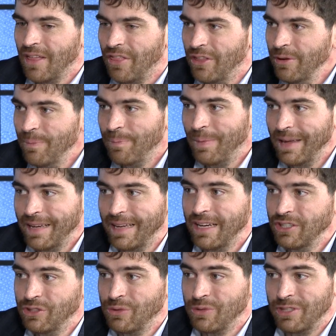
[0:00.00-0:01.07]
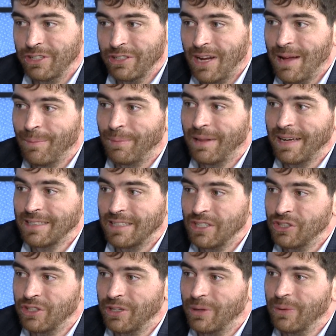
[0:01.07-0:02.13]
they're big issues, they're complex
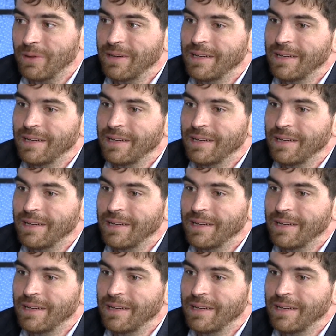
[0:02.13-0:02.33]
issue.